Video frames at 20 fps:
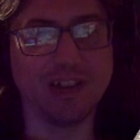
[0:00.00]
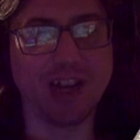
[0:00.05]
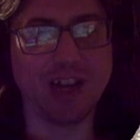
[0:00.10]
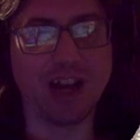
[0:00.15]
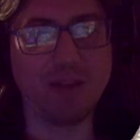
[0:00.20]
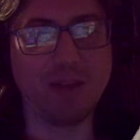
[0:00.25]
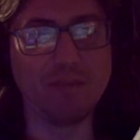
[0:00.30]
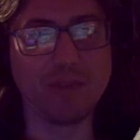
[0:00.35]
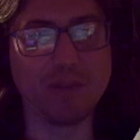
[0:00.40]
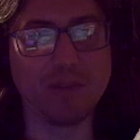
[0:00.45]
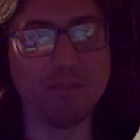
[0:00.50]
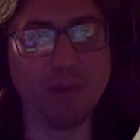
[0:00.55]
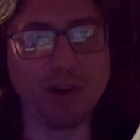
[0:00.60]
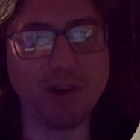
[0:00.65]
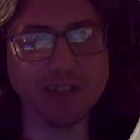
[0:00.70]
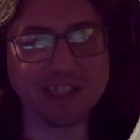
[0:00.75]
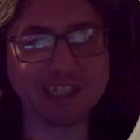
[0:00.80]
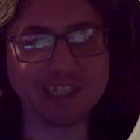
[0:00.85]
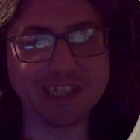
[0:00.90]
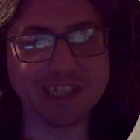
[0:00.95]
The
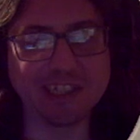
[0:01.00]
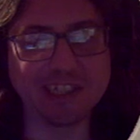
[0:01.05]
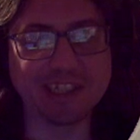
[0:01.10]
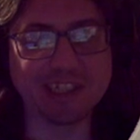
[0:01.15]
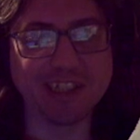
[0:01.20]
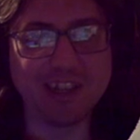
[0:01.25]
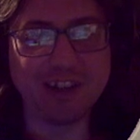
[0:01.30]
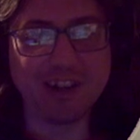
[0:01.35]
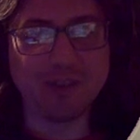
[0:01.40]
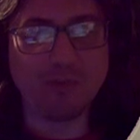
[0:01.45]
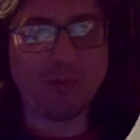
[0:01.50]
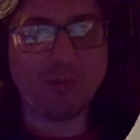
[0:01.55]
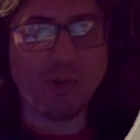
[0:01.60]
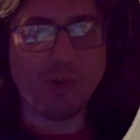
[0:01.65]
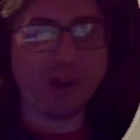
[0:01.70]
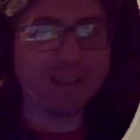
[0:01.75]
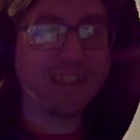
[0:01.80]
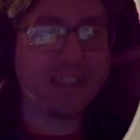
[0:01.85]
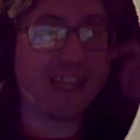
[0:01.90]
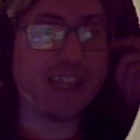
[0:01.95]
monsters
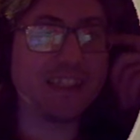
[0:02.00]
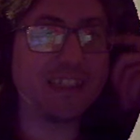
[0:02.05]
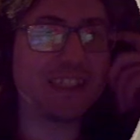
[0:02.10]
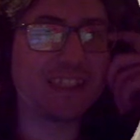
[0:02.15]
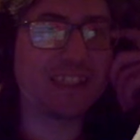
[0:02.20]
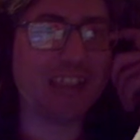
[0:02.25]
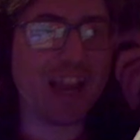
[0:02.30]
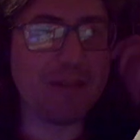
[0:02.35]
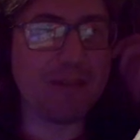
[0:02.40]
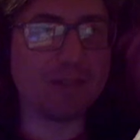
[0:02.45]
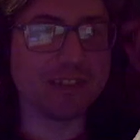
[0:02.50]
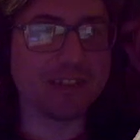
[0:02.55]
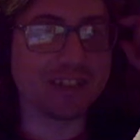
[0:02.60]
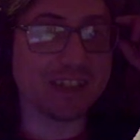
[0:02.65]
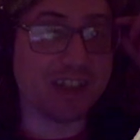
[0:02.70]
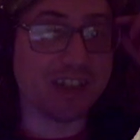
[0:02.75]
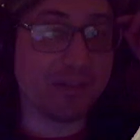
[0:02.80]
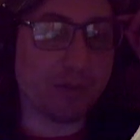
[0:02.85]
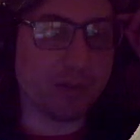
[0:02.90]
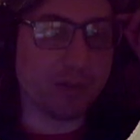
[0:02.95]
want entertainment,
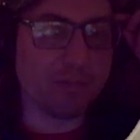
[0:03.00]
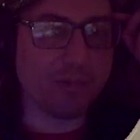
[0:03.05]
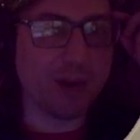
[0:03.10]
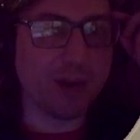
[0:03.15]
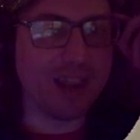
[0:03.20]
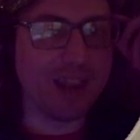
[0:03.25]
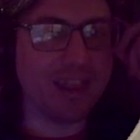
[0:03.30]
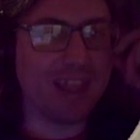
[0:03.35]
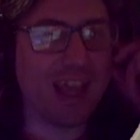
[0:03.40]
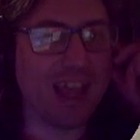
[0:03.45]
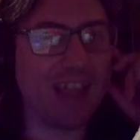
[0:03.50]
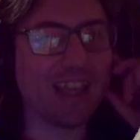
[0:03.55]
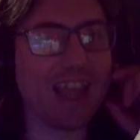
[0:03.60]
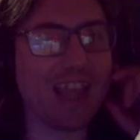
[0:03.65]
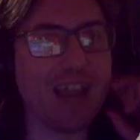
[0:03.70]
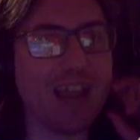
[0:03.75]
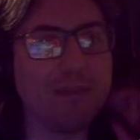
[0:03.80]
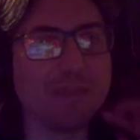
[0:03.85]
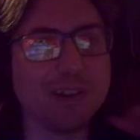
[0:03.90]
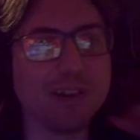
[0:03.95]
and if we win their
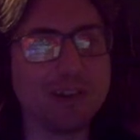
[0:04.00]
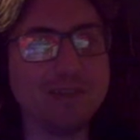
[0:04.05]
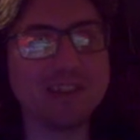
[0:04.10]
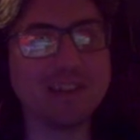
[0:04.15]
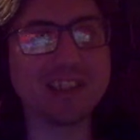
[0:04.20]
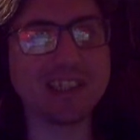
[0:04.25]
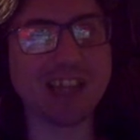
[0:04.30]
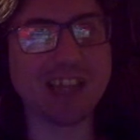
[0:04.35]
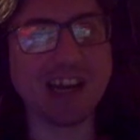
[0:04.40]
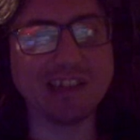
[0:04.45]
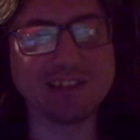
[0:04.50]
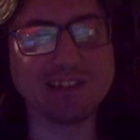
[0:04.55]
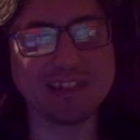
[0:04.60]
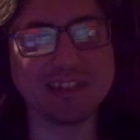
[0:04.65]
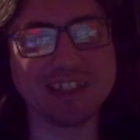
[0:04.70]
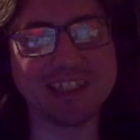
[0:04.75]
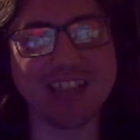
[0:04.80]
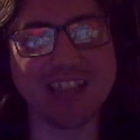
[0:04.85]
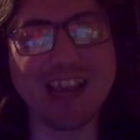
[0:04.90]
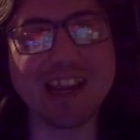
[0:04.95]
game, the loot is ours for
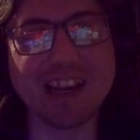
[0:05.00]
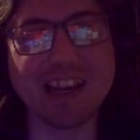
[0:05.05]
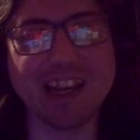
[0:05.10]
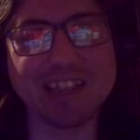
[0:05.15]
the taking.